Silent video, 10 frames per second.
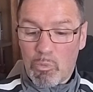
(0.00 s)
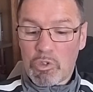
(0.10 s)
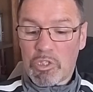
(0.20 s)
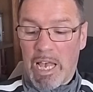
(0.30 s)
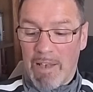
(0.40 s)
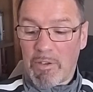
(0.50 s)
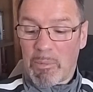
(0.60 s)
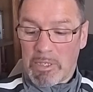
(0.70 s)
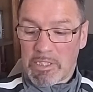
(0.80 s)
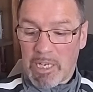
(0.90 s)
was a
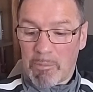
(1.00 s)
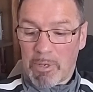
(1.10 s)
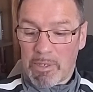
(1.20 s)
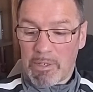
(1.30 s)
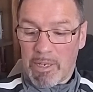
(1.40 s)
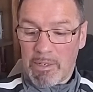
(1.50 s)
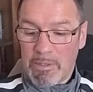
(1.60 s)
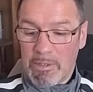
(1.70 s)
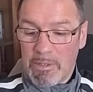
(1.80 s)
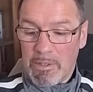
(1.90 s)
heavyweight
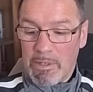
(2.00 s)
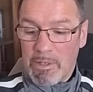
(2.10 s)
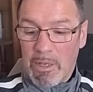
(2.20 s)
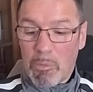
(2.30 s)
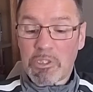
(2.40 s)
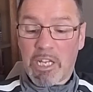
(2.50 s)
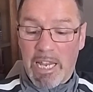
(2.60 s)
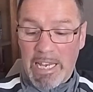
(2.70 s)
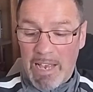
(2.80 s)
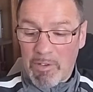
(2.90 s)
champion. Was a
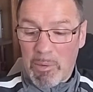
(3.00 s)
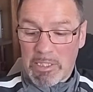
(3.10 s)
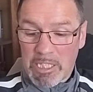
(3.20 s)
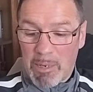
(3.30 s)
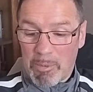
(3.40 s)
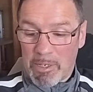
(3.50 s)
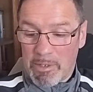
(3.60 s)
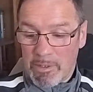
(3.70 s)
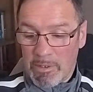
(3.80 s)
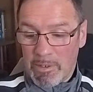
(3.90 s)
light heavyweight champion.